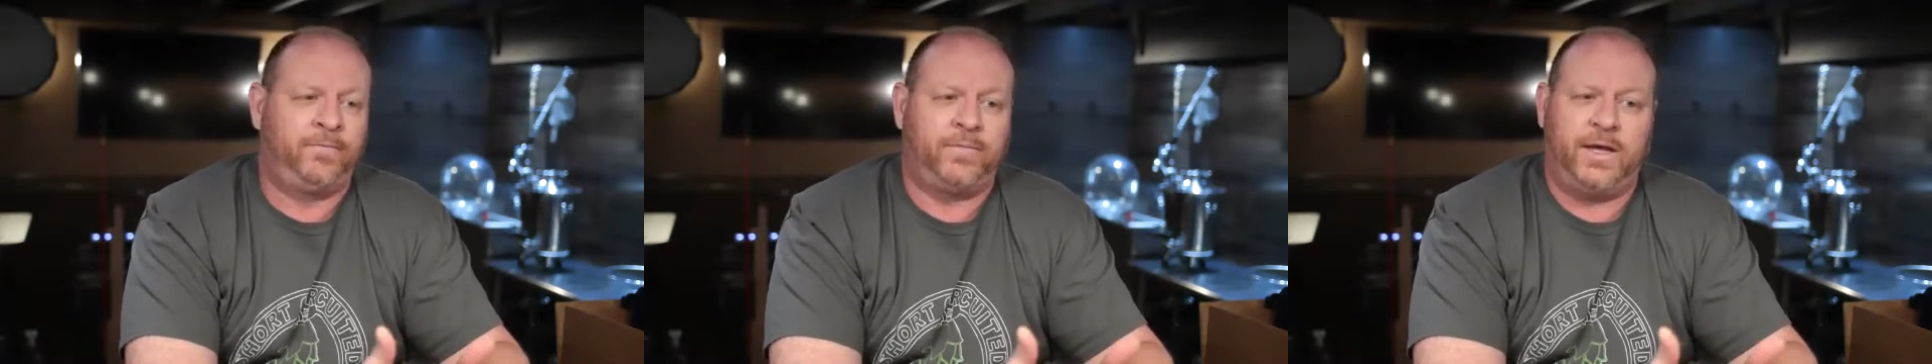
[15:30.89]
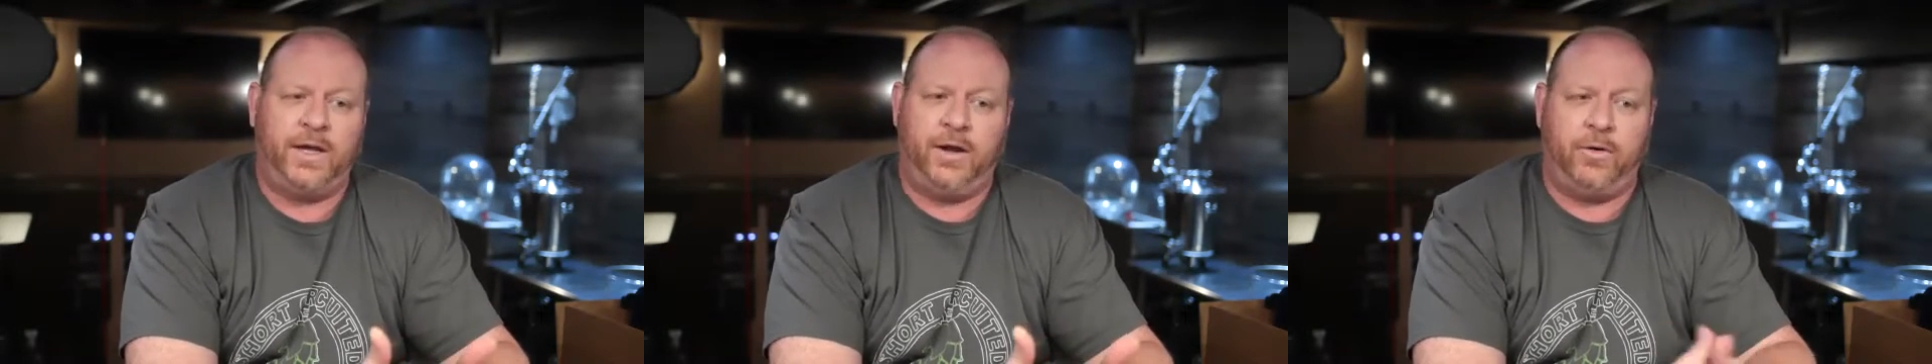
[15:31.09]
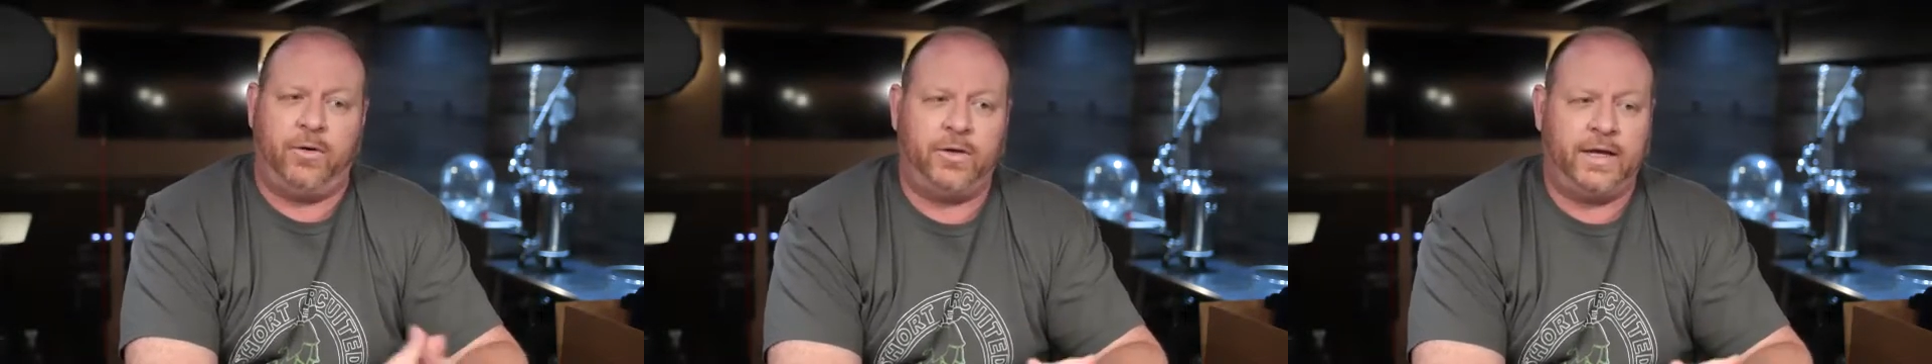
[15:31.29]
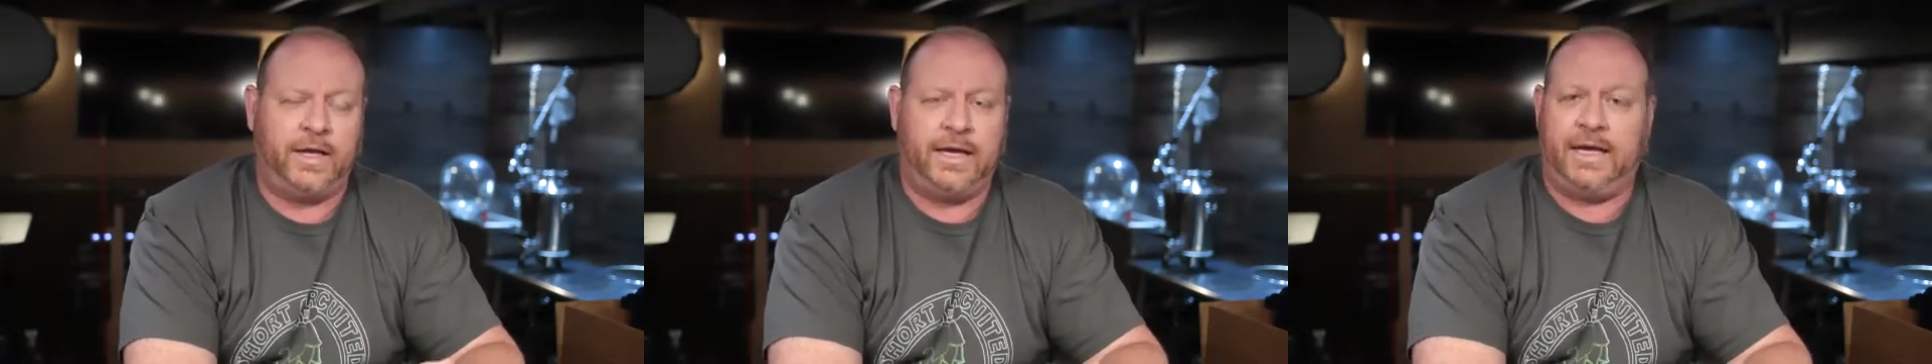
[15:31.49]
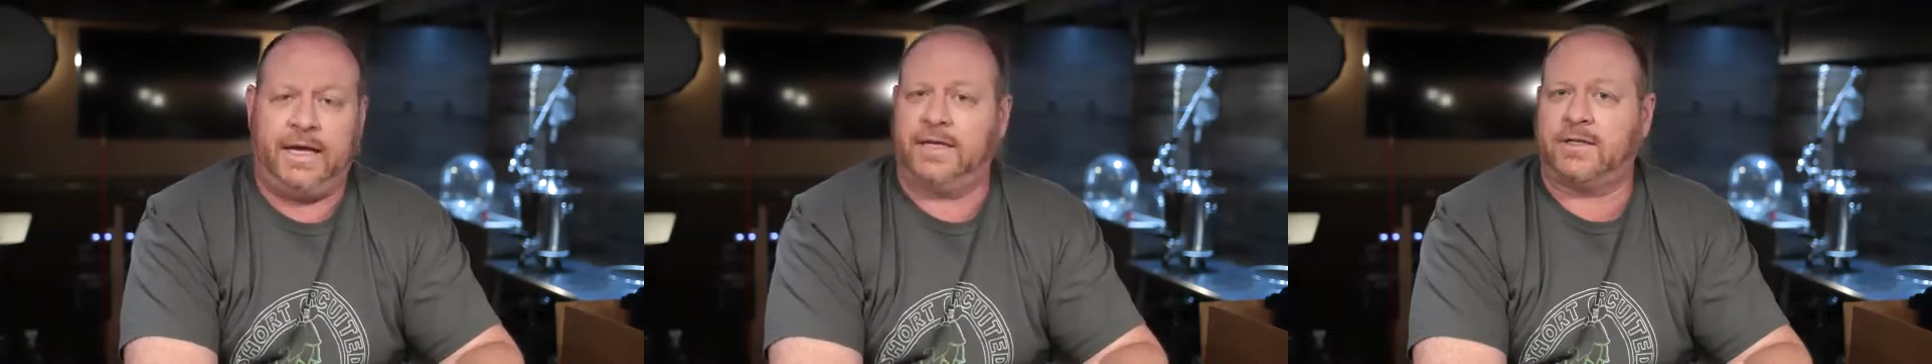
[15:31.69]

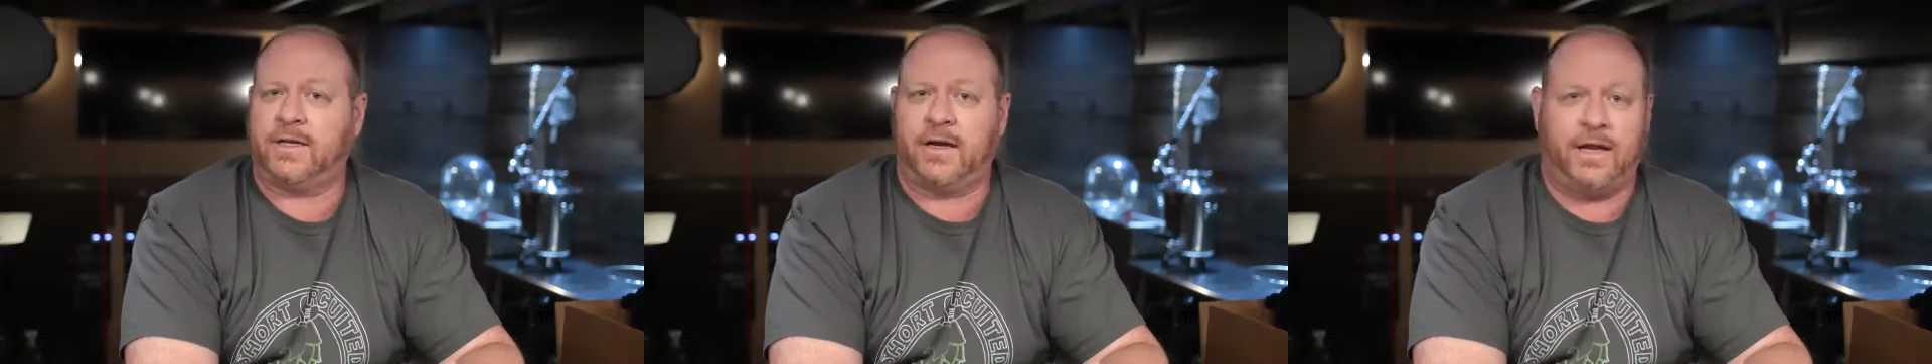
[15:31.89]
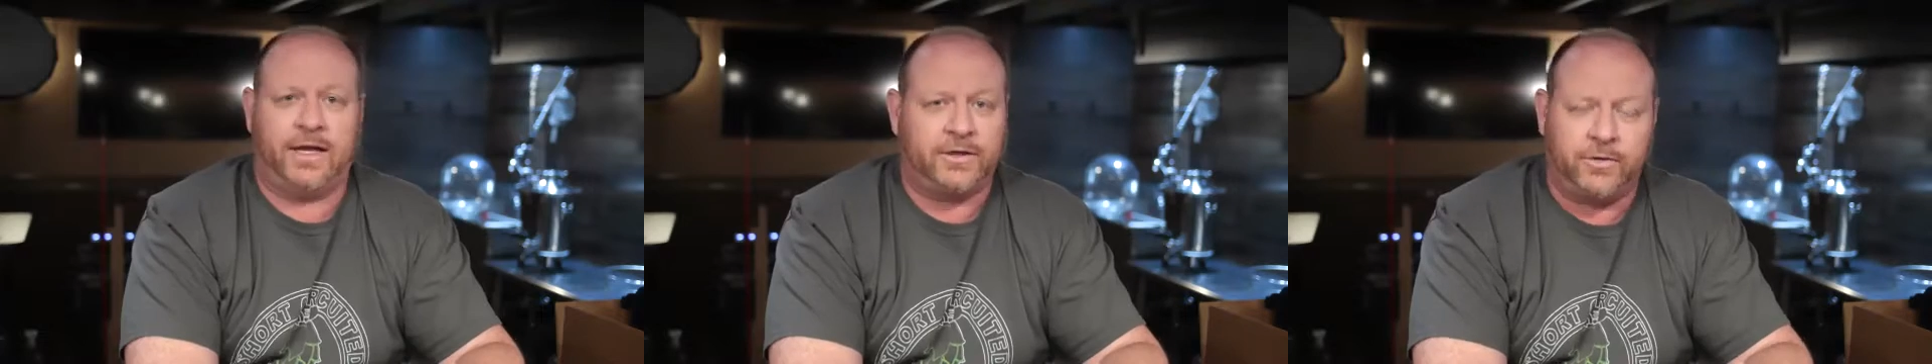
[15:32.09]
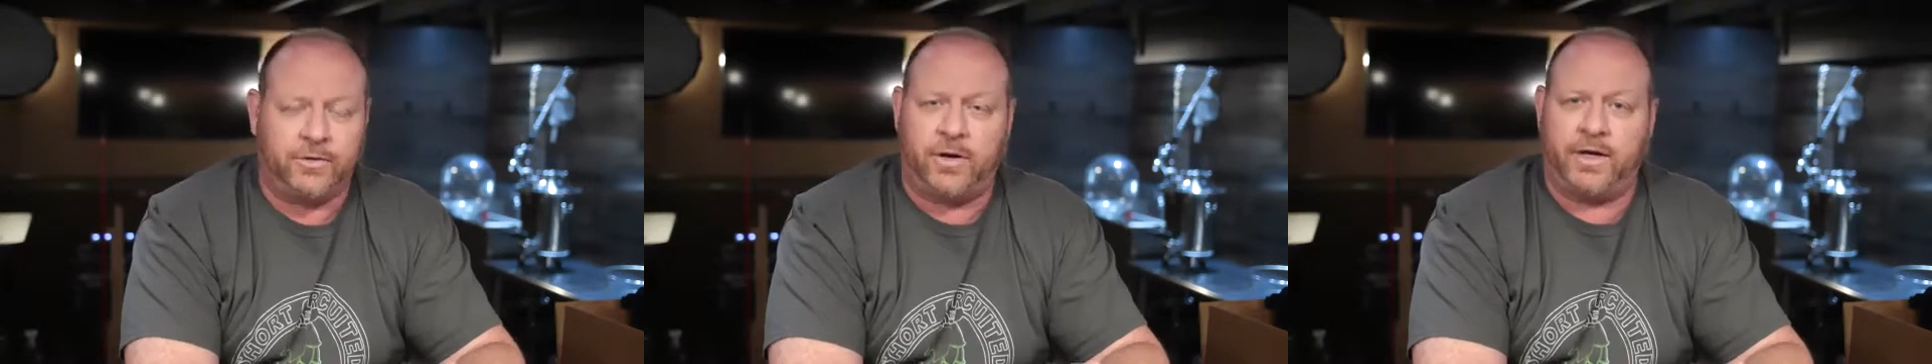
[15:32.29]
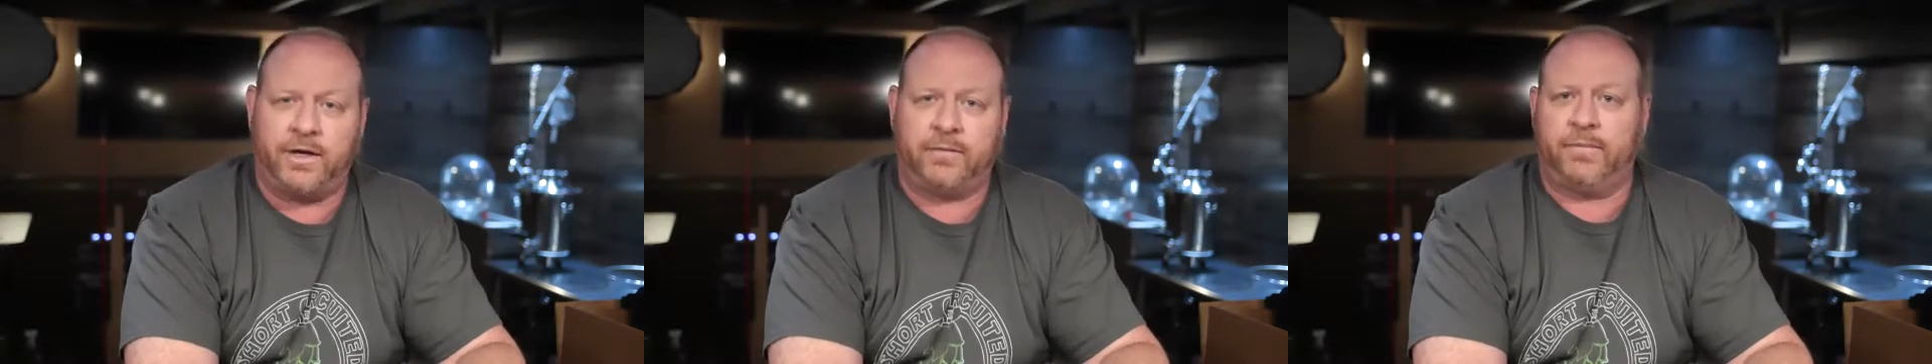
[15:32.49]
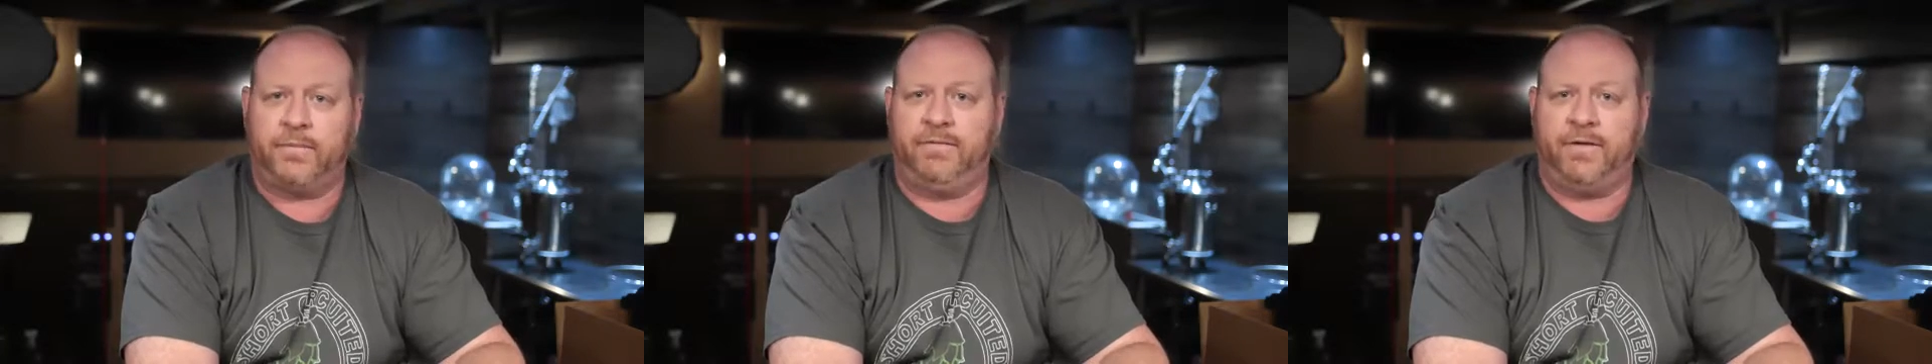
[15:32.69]
it is an electronic
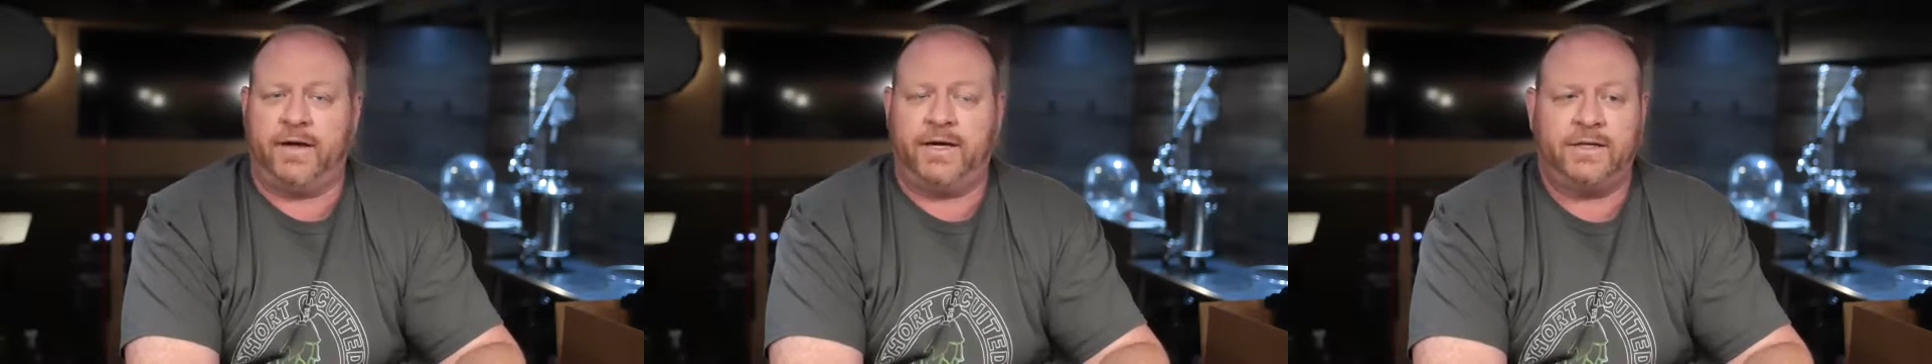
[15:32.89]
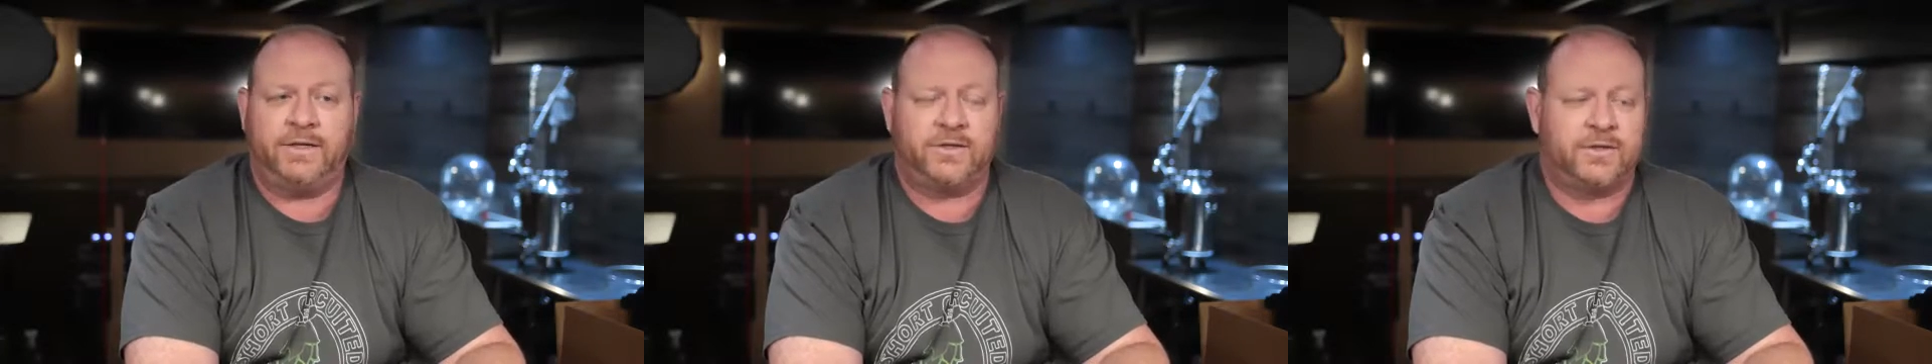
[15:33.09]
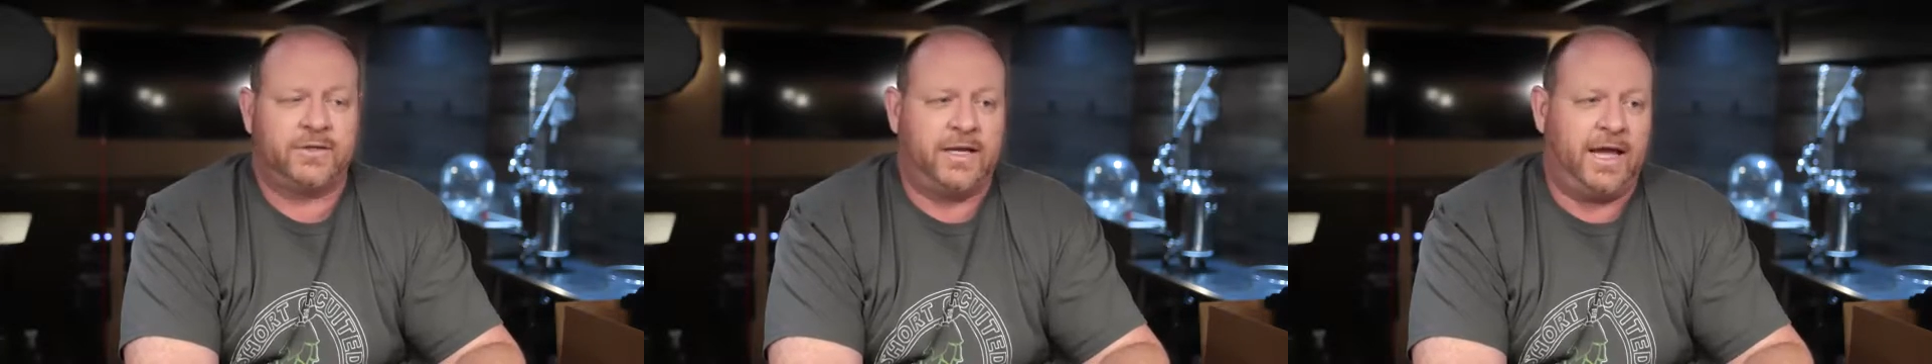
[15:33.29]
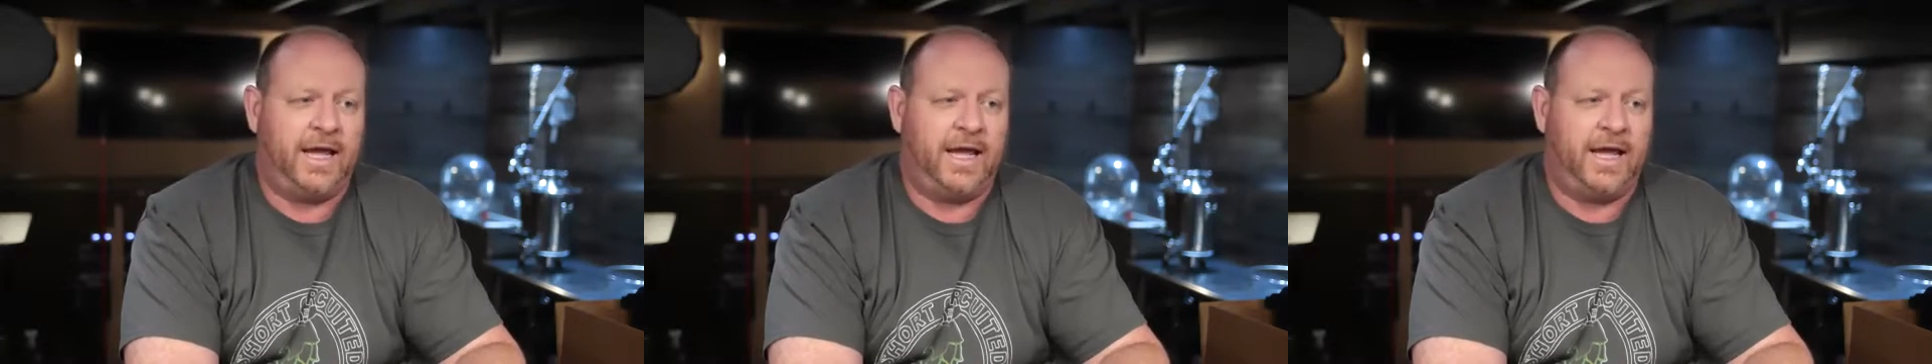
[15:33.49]
device,